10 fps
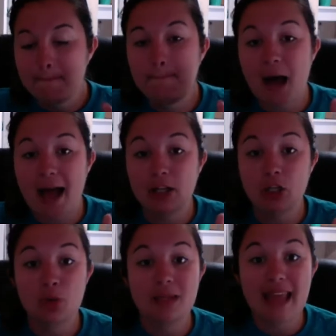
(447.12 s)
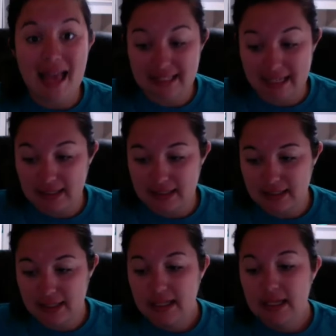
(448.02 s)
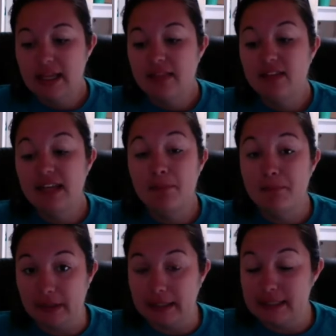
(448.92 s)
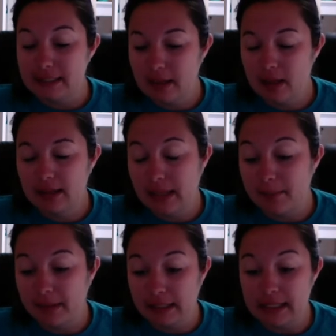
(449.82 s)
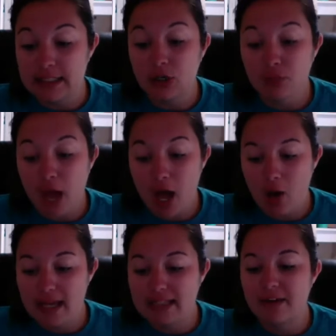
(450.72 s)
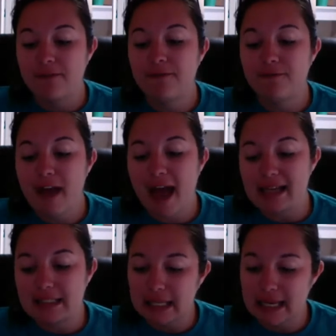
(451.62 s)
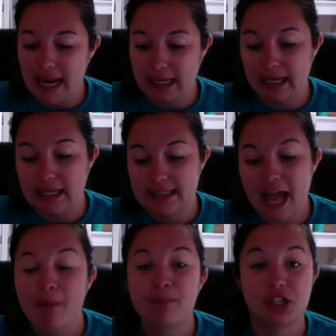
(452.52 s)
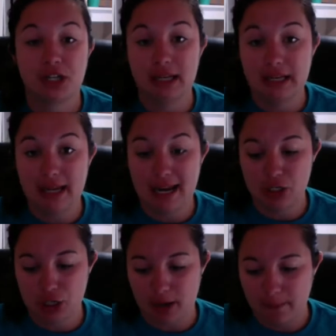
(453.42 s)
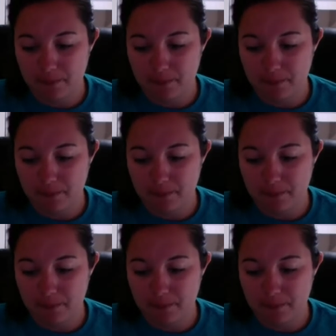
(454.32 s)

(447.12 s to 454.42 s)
bioluminescence, the ability to grow, is a fascinating adaptation in nature.